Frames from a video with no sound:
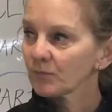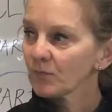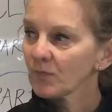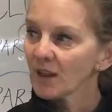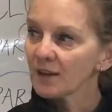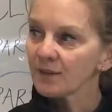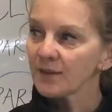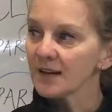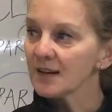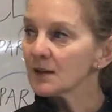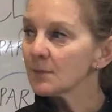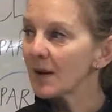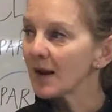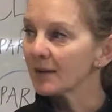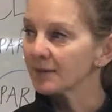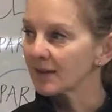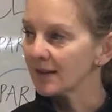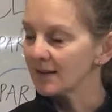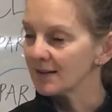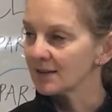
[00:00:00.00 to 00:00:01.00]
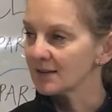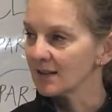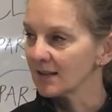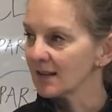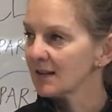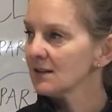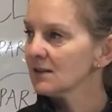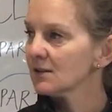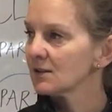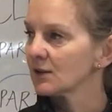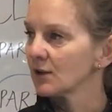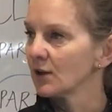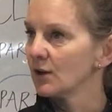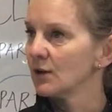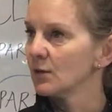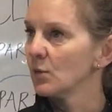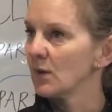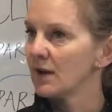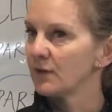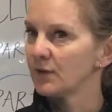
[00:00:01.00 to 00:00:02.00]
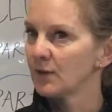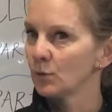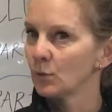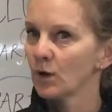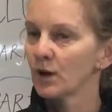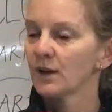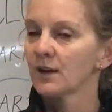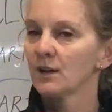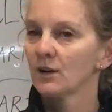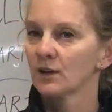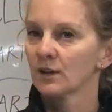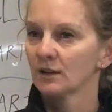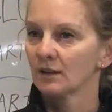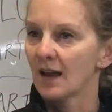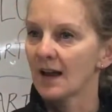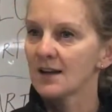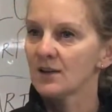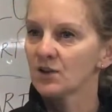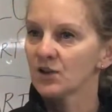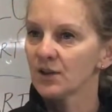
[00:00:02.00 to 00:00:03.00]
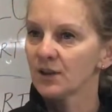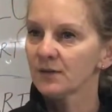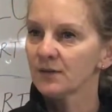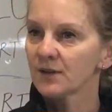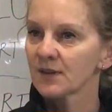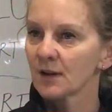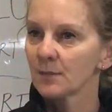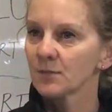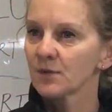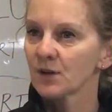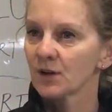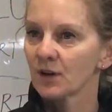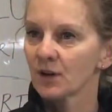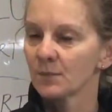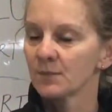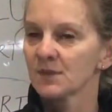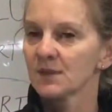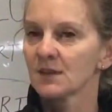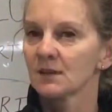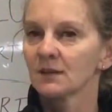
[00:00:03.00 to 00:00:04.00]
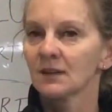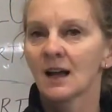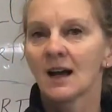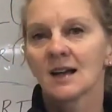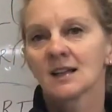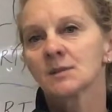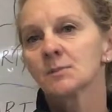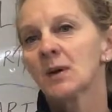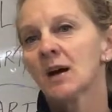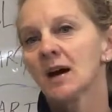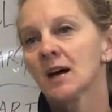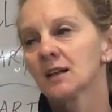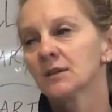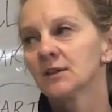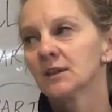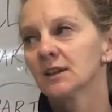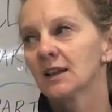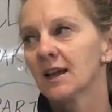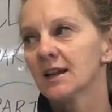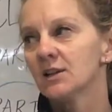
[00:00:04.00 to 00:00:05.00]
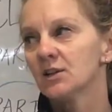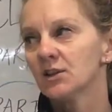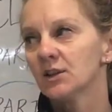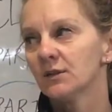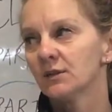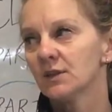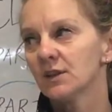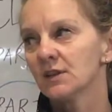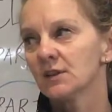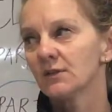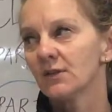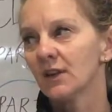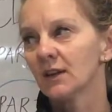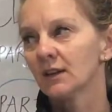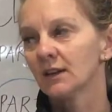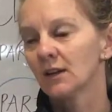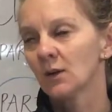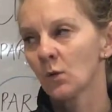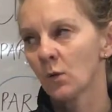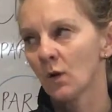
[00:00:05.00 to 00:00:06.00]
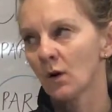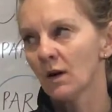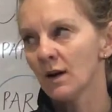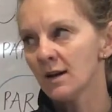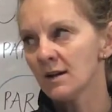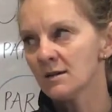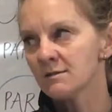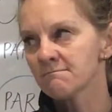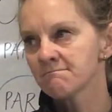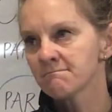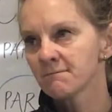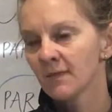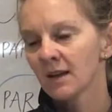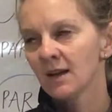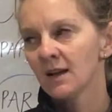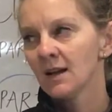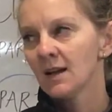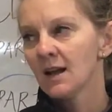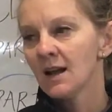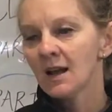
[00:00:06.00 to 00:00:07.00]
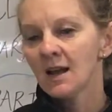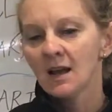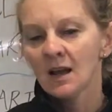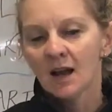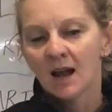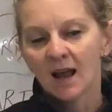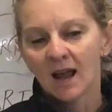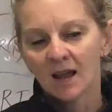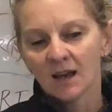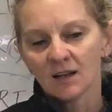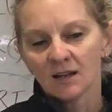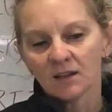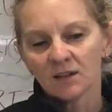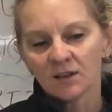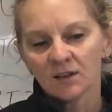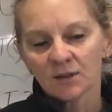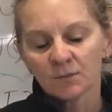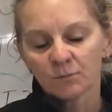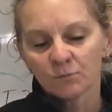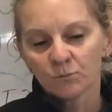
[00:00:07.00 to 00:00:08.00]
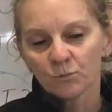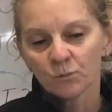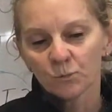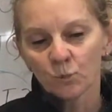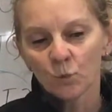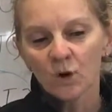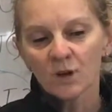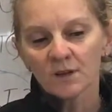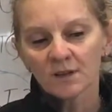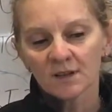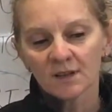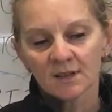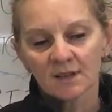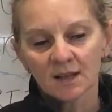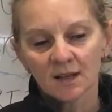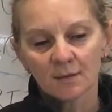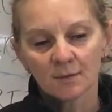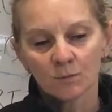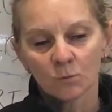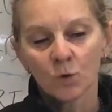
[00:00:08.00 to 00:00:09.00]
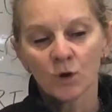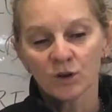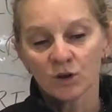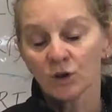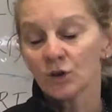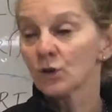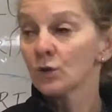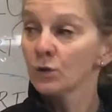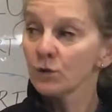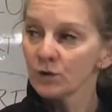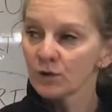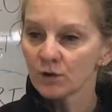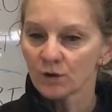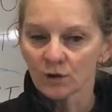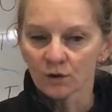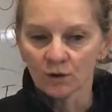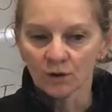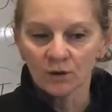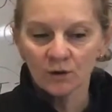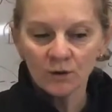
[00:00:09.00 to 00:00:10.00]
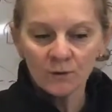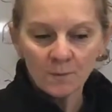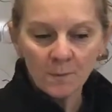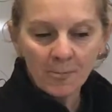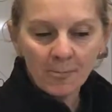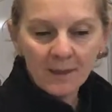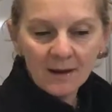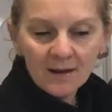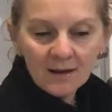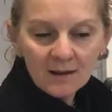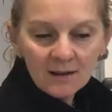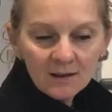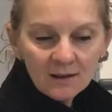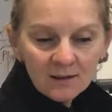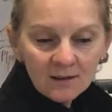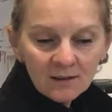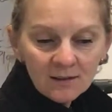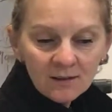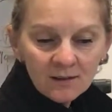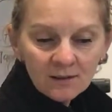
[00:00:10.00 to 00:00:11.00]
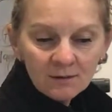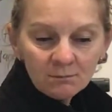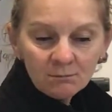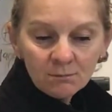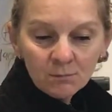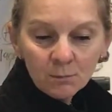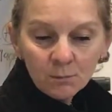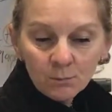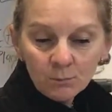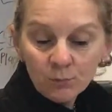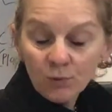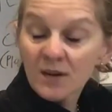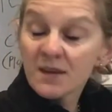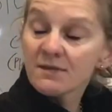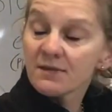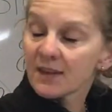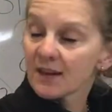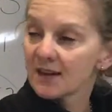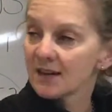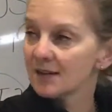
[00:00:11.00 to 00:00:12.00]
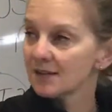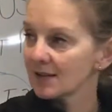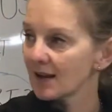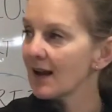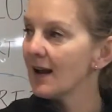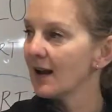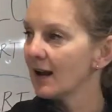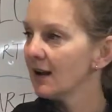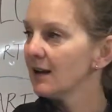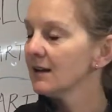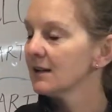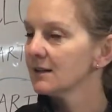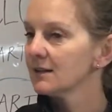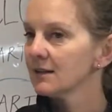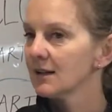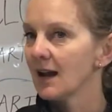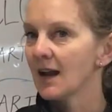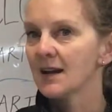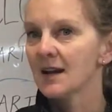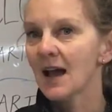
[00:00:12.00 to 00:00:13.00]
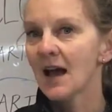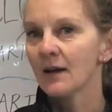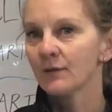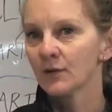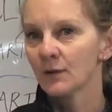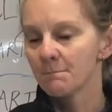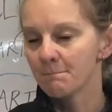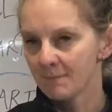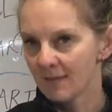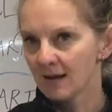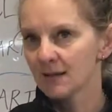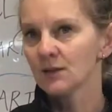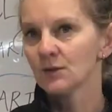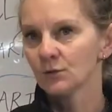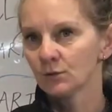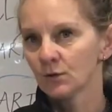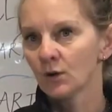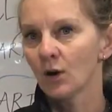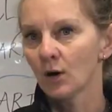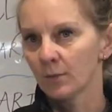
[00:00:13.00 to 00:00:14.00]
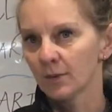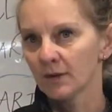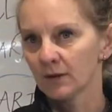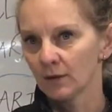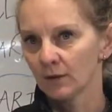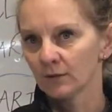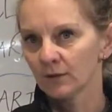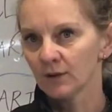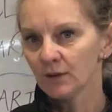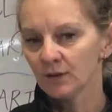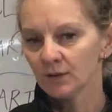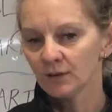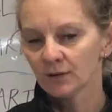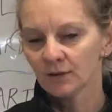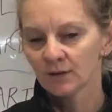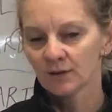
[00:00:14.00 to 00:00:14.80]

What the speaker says: think about these things. So if you're working on a late shift, sometimes the last part of your late shift is fairly quiet. And what you could do is print these out and have a manual copy of it,